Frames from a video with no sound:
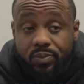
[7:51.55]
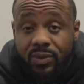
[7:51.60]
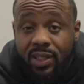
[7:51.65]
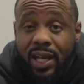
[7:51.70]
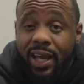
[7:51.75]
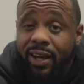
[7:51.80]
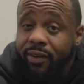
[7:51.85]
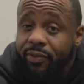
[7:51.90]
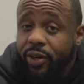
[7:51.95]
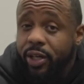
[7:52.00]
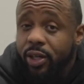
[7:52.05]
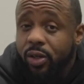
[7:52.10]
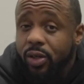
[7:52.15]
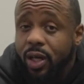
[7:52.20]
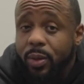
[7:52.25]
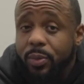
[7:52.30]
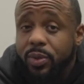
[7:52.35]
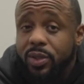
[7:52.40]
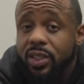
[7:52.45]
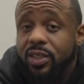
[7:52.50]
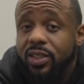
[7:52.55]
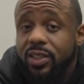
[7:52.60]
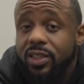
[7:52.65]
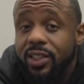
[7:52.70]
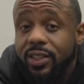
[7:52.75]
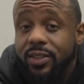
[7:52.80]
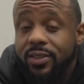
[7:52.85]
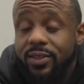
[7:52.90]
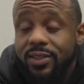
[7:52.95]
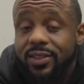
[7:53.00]
I ain't afraid of no competition
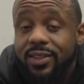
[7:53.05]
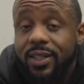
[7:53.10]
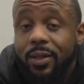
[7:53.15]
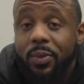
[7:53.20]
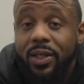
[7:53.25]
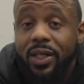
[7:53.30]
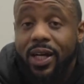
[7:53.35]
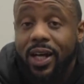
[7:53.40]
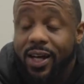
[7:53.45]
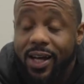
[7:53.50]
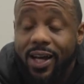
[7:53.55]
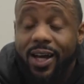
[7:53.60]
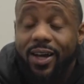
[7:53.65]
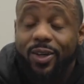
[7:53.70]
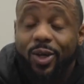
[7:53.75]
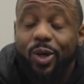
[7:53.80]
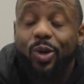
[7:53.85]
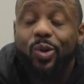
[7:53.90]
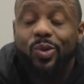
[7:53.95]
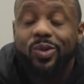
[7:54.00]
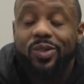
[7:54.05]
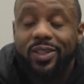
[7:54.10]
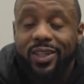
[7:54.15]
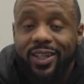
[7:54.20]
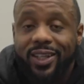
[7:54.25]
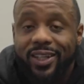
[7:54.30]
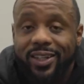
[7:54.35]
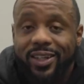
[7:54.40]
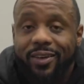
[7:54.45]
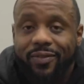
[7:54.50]
though. I mean, I'll go and
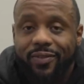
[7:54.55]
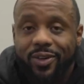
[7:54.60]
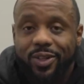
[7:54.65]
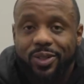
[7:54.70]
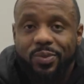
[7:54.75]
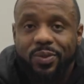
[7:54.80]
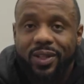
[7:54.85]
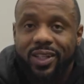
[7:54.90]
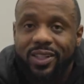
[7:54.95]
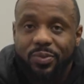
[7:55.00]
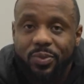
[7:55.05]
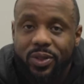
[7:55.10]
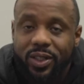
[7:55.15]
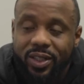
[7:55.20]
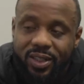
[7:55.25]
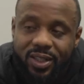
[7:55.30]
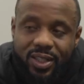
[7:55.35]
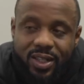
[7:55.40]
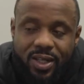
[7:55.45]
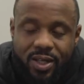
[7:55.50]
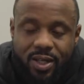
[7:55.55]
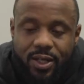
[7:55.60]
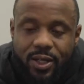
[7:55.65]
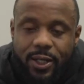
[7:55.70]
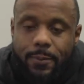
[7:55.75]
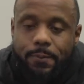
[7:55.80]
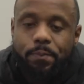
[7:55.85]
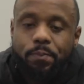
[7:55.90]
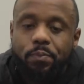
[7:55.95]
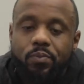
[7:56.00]
get that first place, but
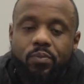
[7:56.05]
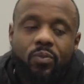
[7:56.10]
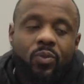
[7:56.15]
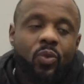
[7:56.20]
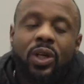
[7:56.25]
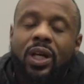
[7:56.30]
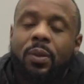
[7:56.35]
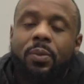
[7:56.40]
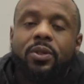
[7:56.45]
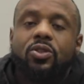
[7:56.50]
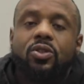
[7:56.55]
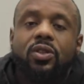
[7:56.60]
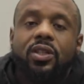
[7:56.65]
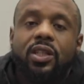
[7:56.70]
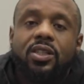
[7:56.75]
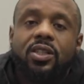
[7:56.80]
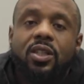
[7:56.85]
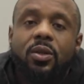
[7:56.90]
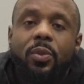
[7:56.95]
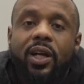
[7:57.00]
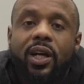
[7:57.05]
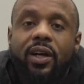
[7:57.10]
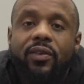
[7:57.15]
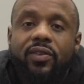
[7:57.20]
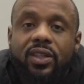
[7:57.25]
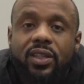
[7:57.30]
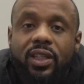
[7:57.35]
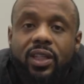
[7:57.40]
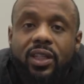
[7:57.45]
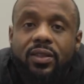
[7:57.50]
we got to be strategic about
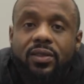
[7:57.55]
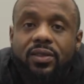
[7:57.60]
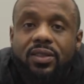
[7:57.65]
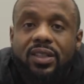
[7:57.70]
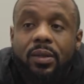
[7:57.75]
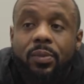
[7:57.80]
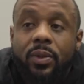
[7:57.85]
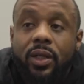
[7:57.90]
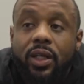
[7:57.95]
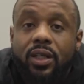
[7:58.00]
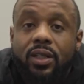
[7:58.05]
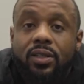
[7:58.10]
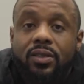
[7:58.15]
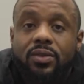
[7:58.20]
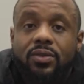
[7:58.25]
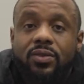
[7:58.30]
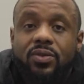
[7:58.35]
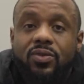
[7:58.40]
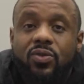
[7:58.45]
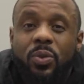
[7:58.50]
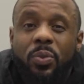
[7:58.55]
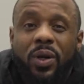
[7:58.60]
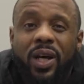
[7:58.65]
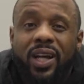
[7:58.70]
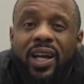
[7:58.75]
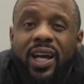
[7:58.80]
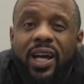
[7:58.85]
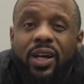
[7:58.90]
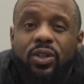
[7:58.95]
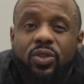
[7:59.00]
everything. I mean, we're buying
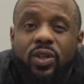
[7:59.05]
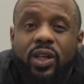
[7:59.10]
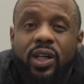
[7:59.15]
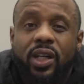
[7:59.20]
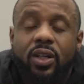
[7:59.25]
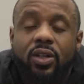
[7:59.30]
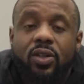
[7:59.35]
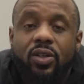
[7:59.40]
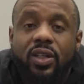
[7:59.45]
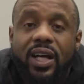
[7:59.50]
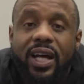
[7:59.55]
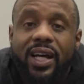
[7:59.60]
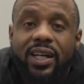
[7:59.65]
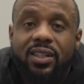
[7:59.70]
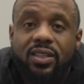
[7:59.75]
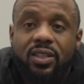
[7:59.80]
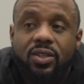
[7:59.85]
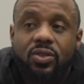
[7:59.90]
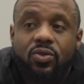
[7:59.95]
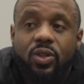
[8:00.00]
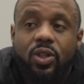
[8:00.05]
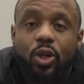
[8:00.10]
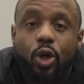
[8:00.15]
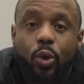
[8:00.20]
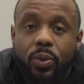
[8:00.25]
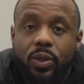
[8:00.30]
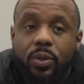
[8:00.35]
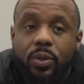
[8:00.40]
a house right now. Actually, we're hoping